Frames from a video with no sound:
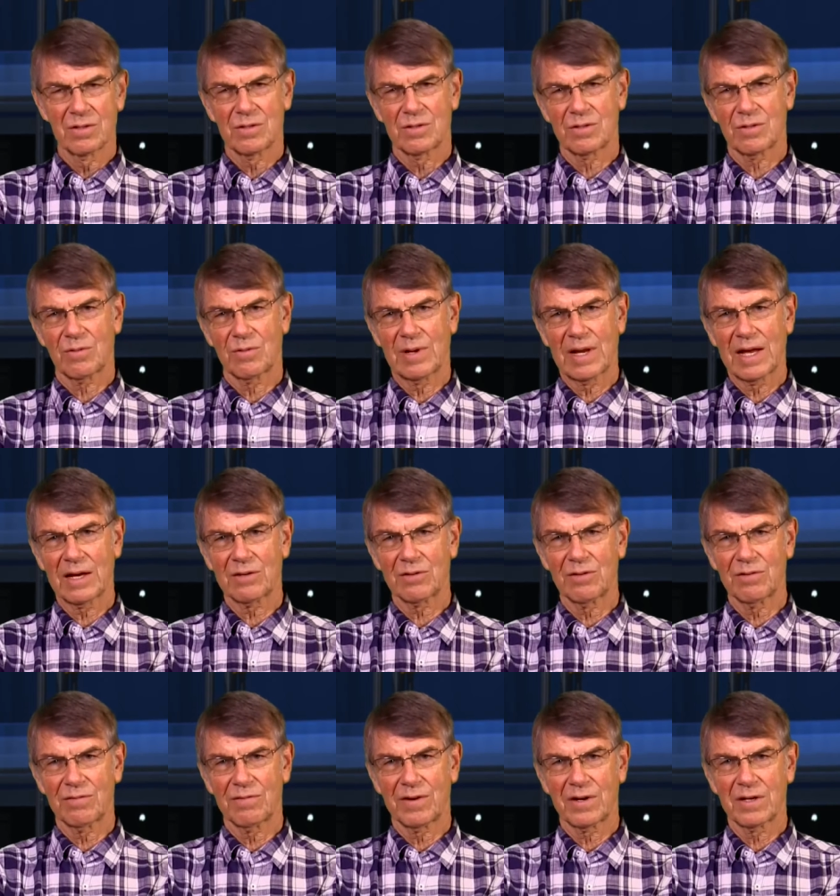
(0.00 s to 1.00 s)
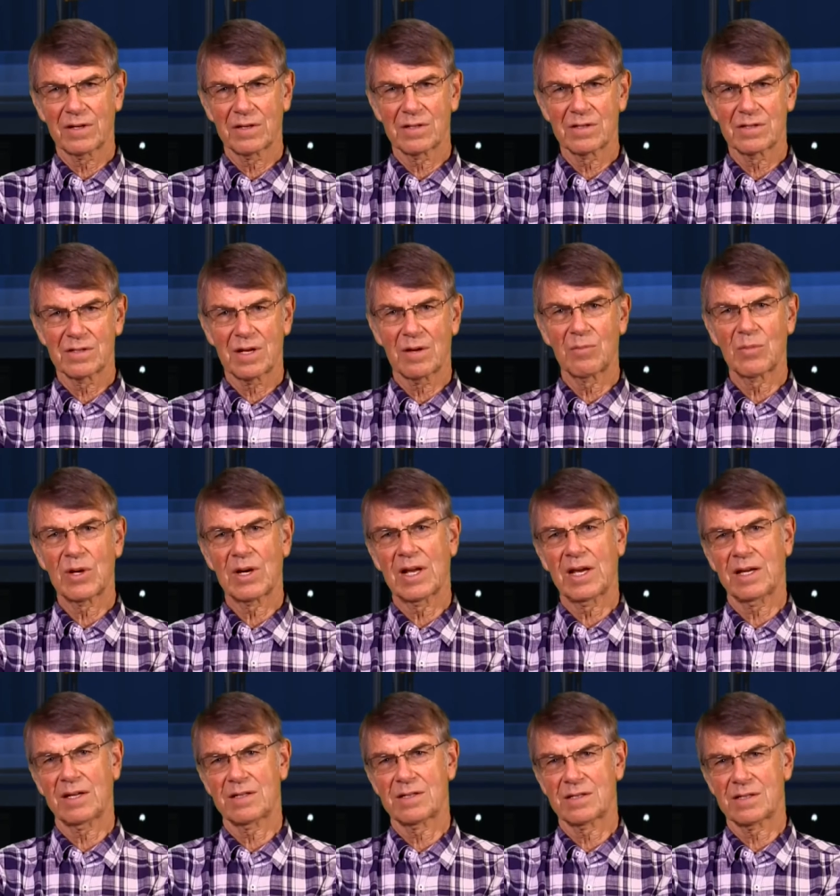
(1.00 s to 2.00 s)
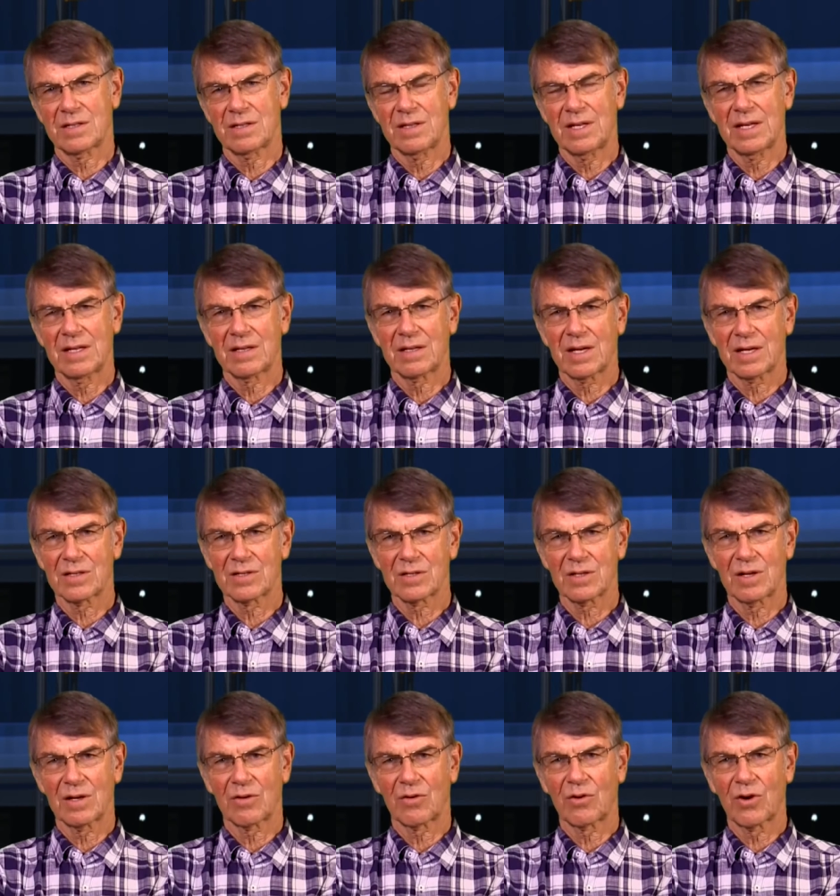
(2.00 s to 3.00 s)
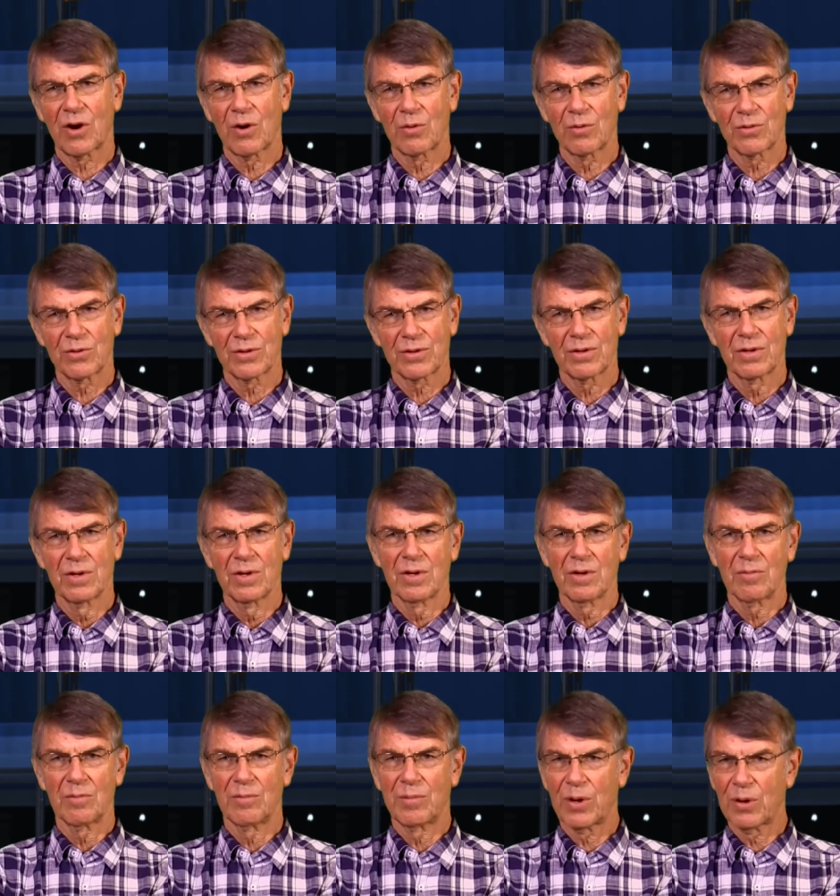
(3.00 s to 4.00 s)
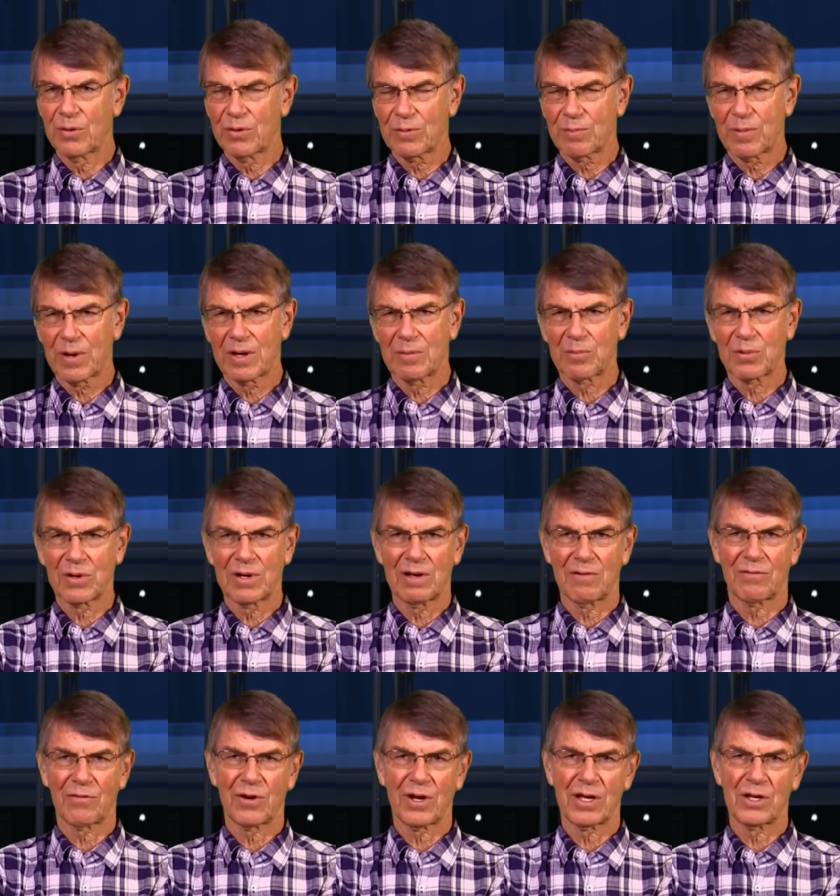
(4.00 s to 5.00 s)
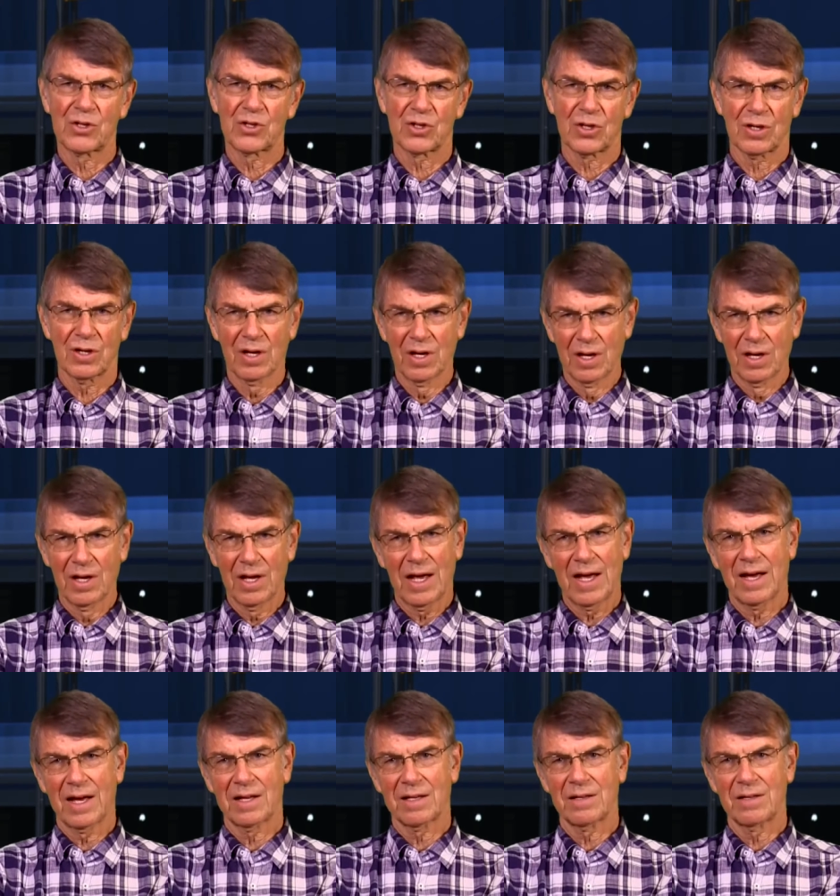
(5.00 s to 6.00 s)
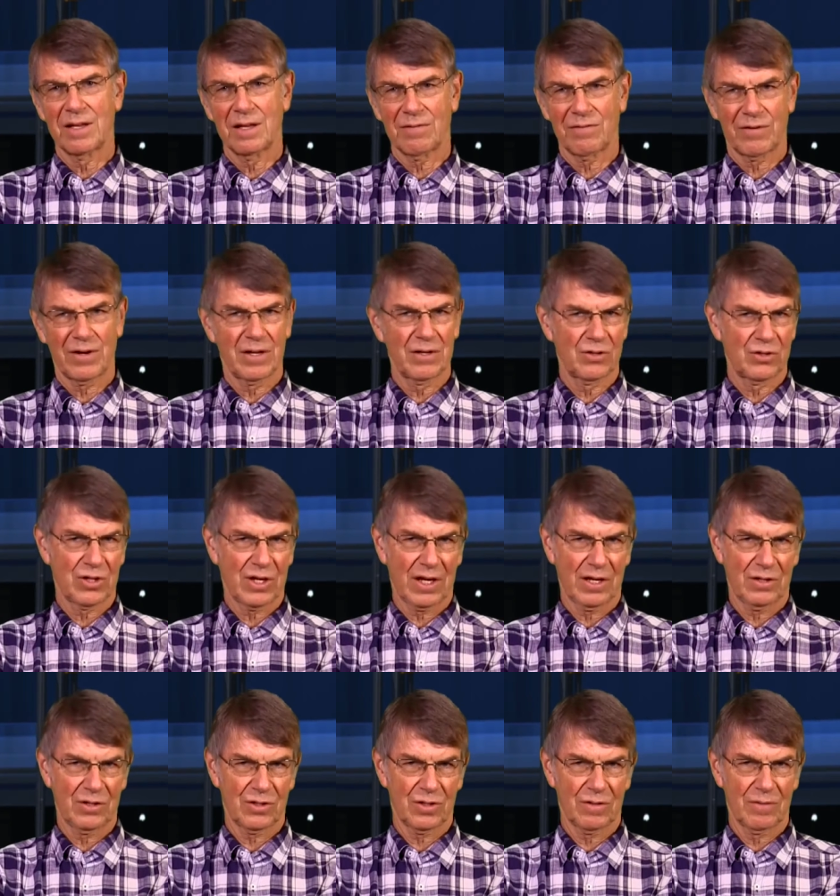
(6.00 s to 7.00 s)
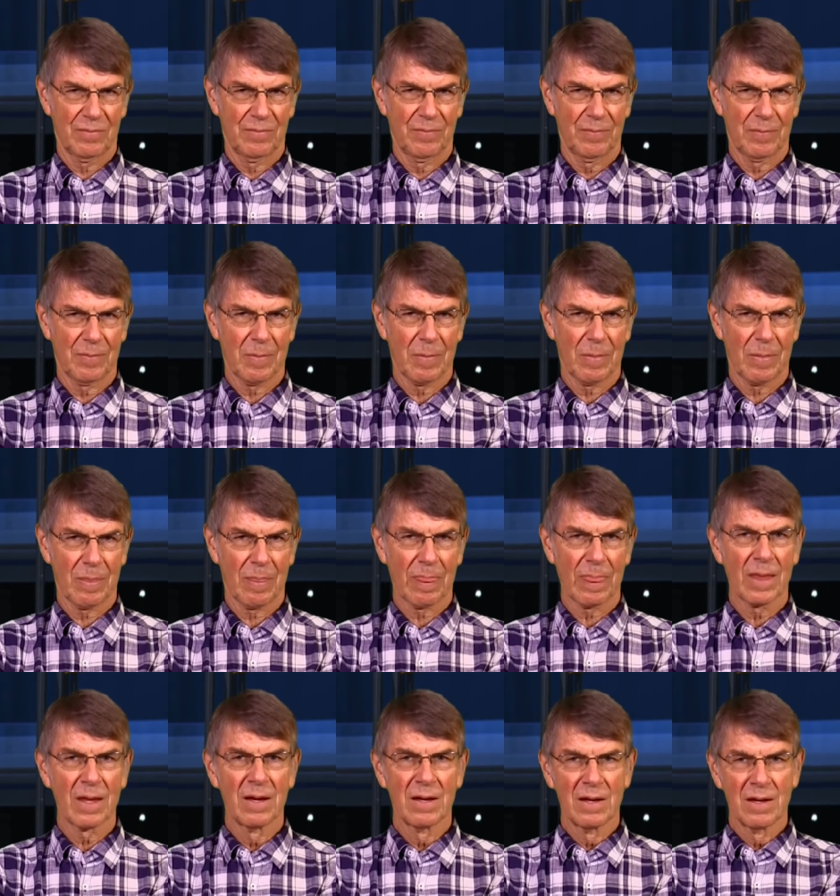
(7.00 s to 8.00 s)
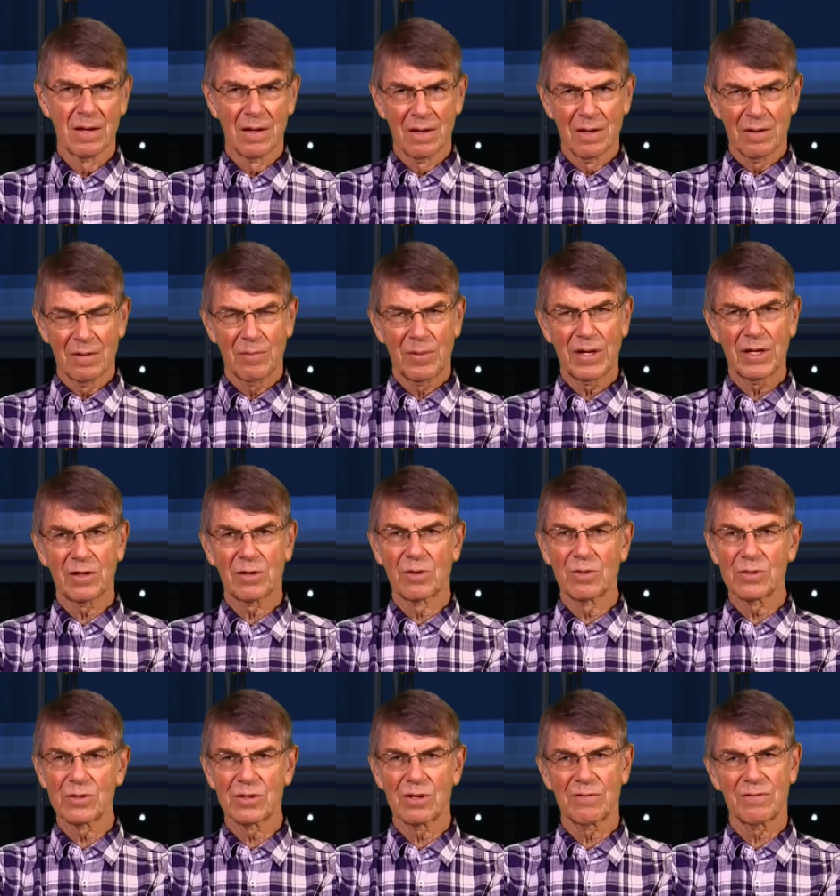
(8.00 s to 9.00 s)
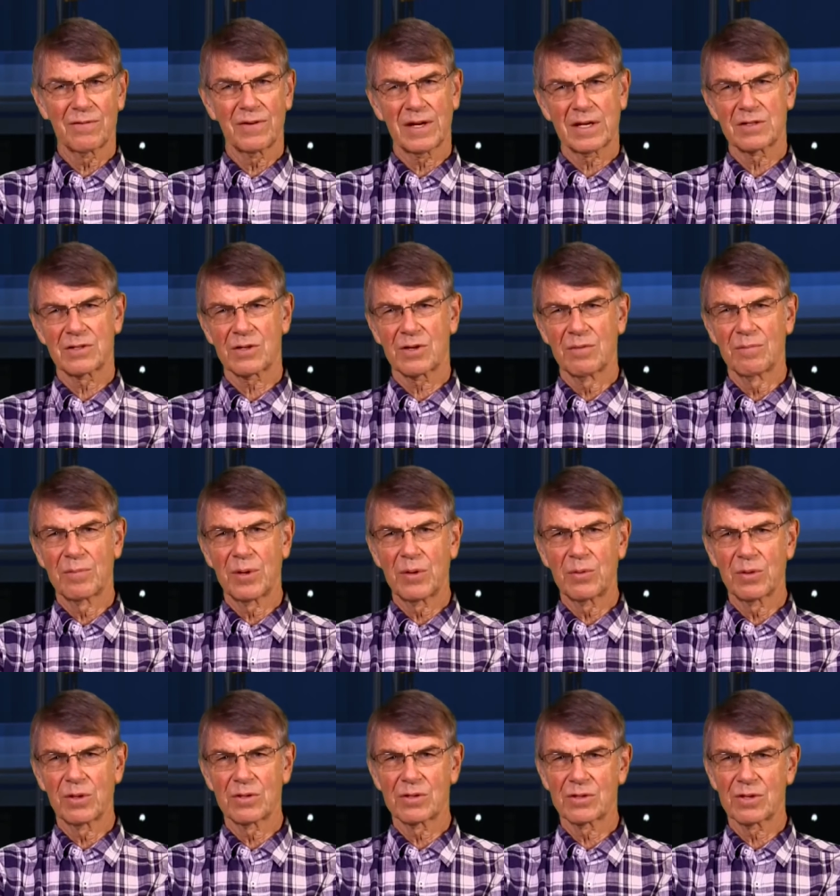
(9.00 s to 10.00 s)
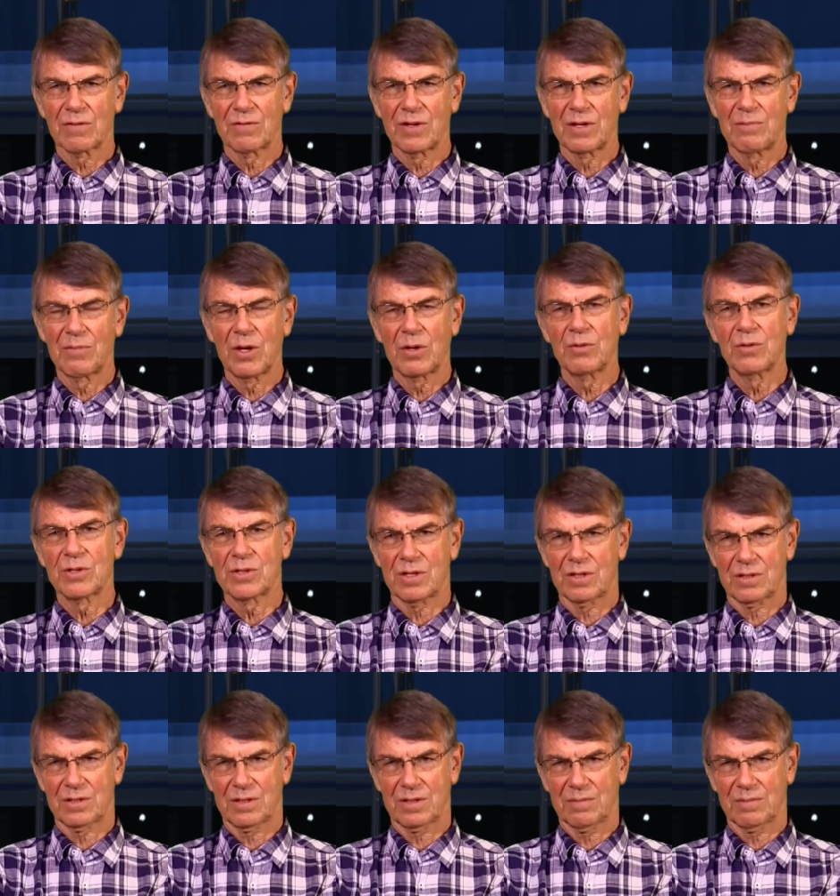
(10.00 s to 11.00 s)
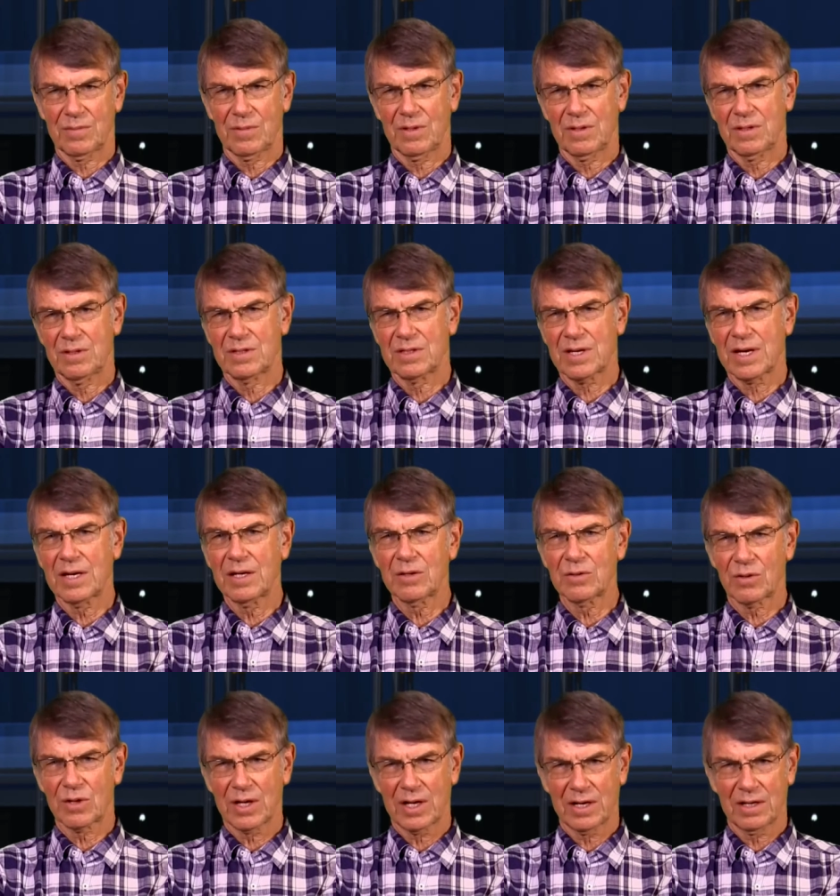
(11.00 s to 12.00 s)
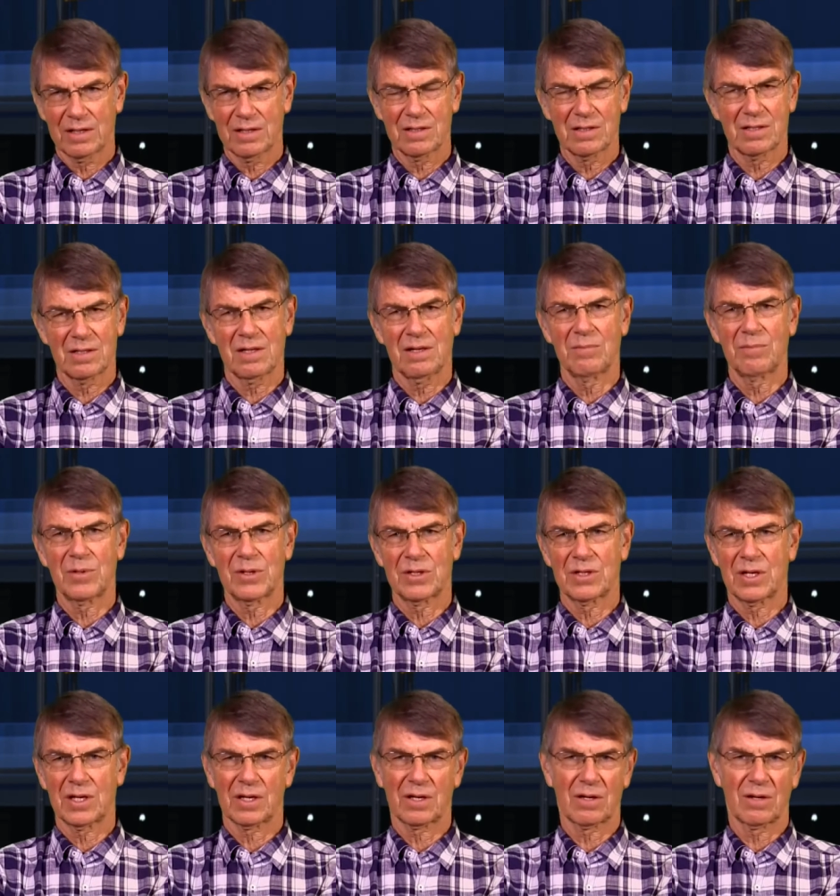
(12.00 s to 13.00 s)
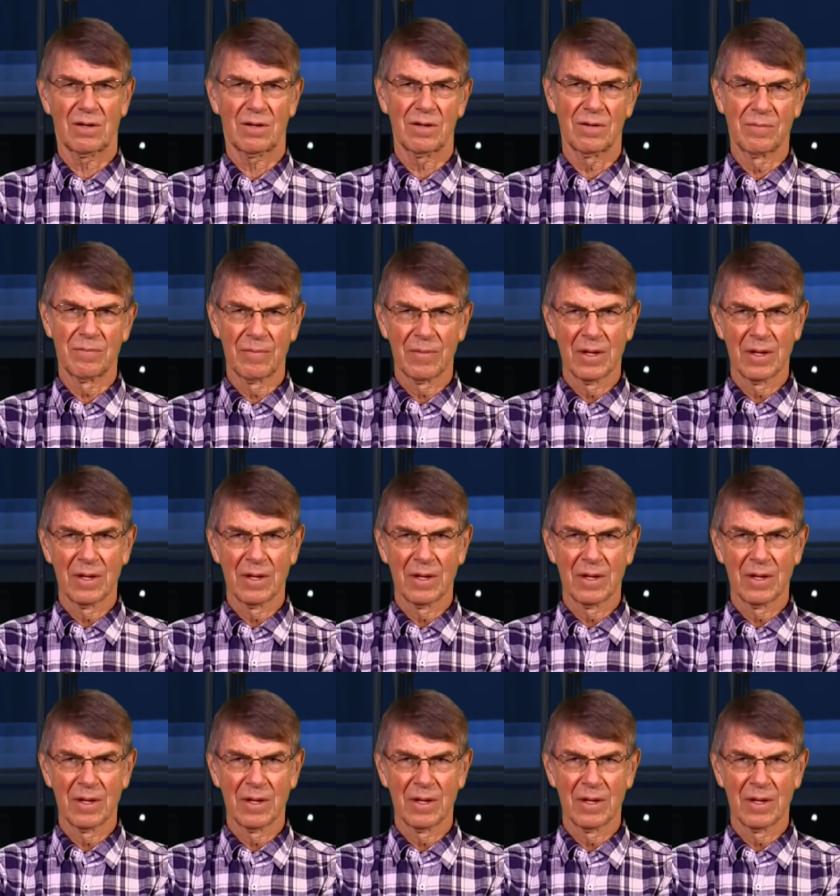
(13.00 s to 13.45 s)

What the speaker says: So lactoferrin stimulates the intestinal growth, both by proliferation and differentiation. But it also affects components of the immune system, cytokines in particular.